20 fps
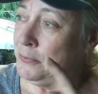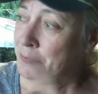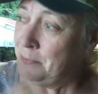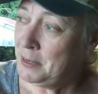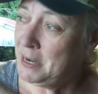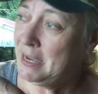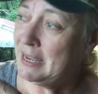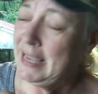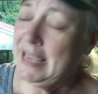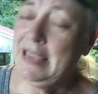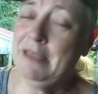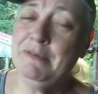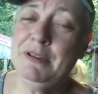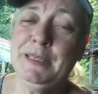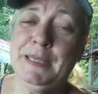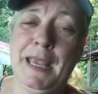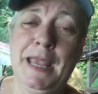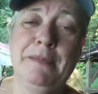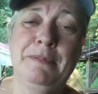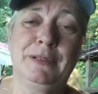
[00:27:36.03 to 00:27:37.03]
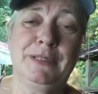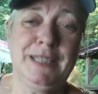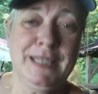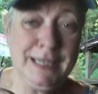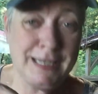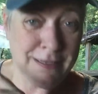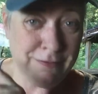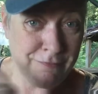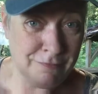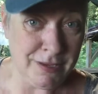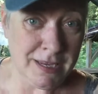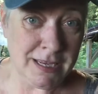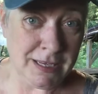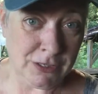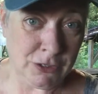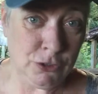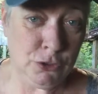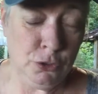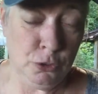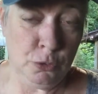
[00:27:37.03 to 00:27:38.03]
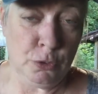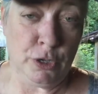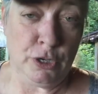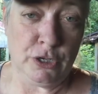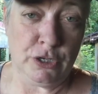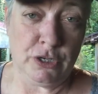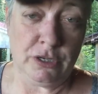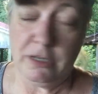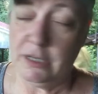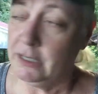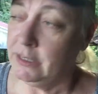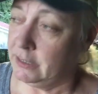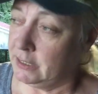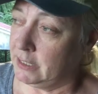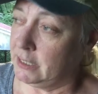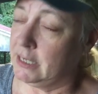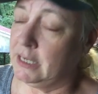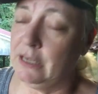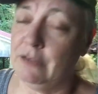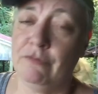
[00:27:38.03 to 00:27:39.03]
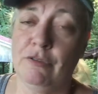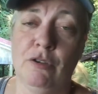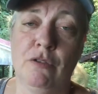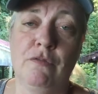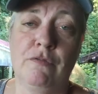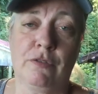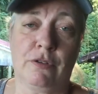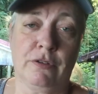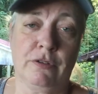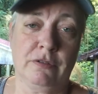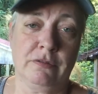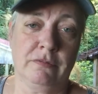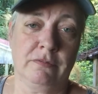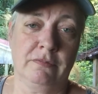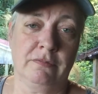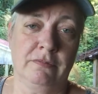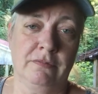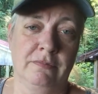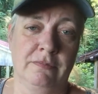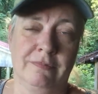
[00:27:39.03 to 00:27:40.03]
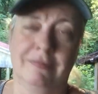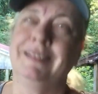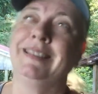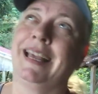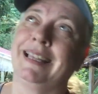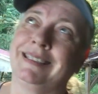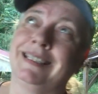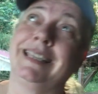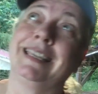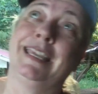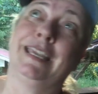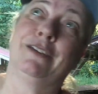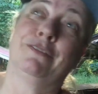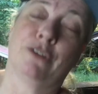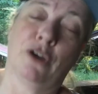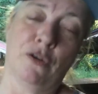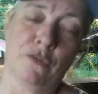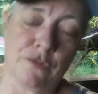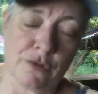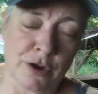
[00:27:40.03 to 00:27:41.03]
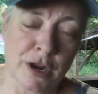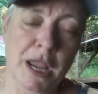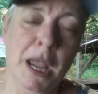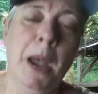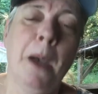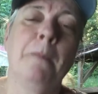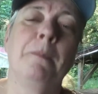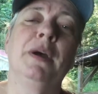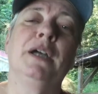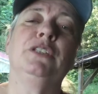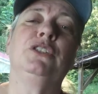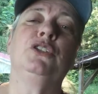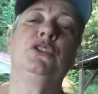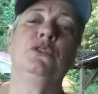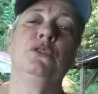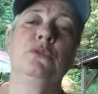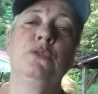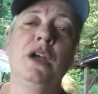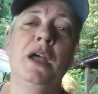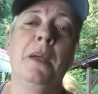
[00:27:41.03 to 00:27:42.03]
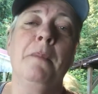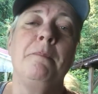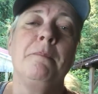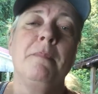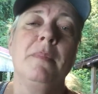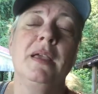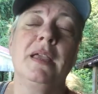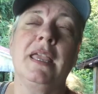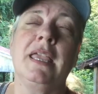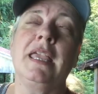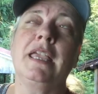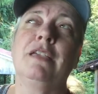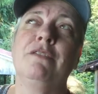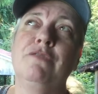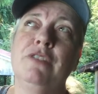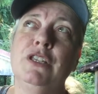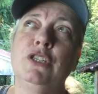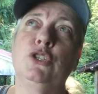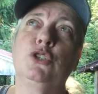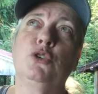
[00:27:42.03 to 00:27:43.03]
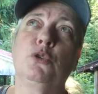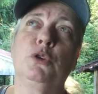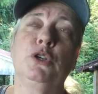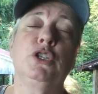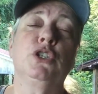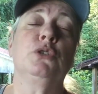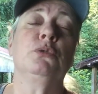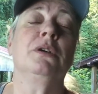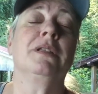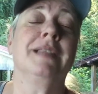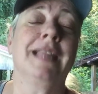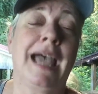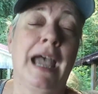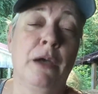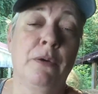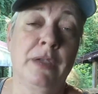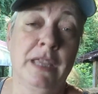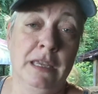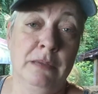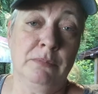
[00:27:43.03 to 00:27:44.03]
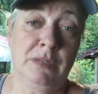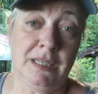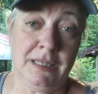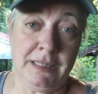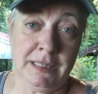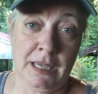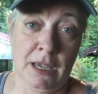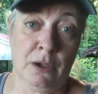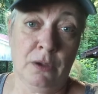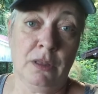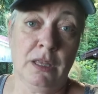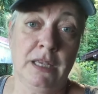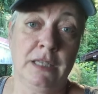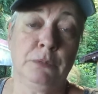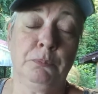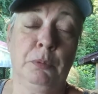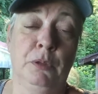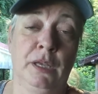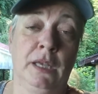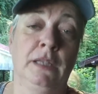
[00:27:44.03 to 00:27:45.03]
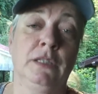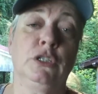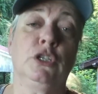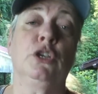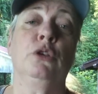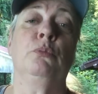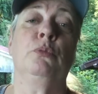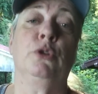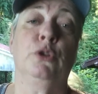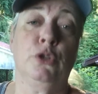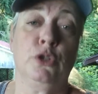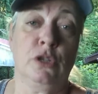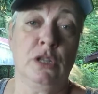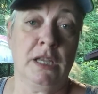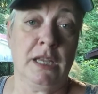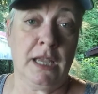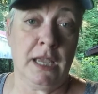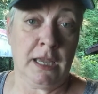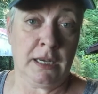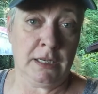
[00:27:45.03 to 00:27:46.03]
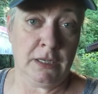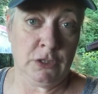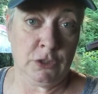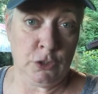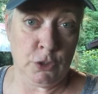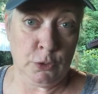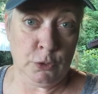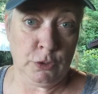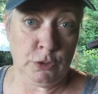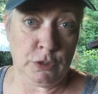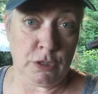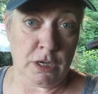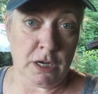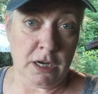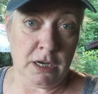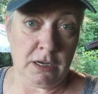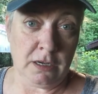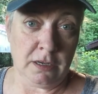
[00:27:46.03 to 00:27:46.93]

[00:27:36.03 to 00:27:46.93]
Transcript: But he was able to convince George to give over. Well, not to give over, but he convinced George to allow him to sell his plants commercially at his nursery.